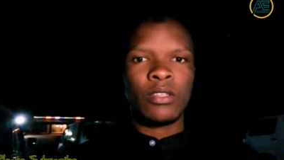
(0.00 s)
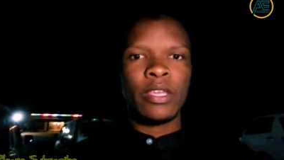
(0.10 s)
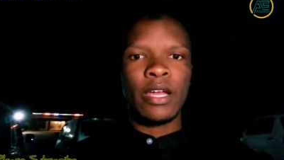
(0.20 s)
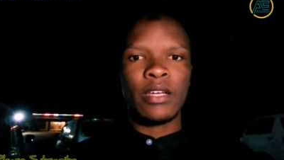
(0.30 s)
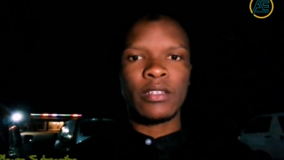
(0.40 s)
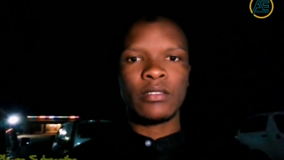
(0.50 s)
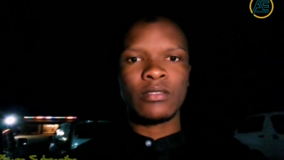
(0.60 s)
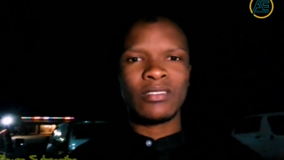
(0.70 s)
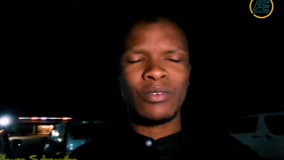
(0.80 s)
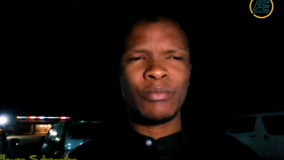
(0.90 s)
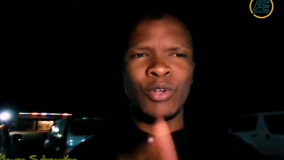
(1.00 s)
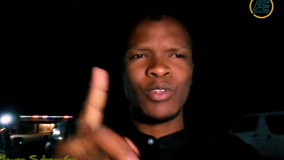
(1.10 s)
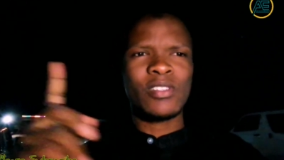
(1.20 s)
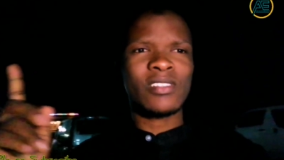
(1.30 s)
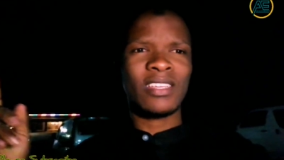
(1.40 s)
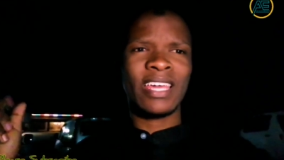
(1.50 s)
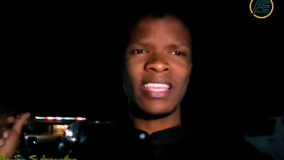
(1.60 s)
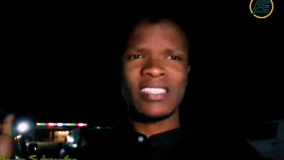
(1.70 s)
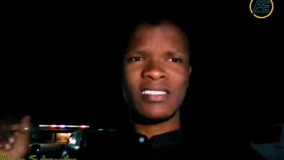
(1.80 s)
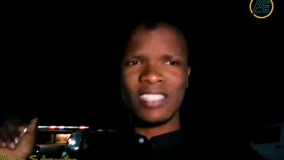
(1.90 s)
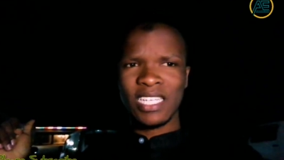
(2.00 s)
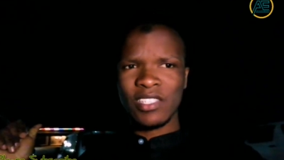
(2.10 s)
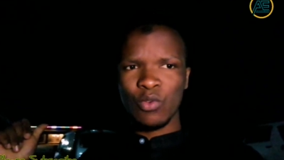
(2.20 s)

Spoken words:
yeah, because Kenya is just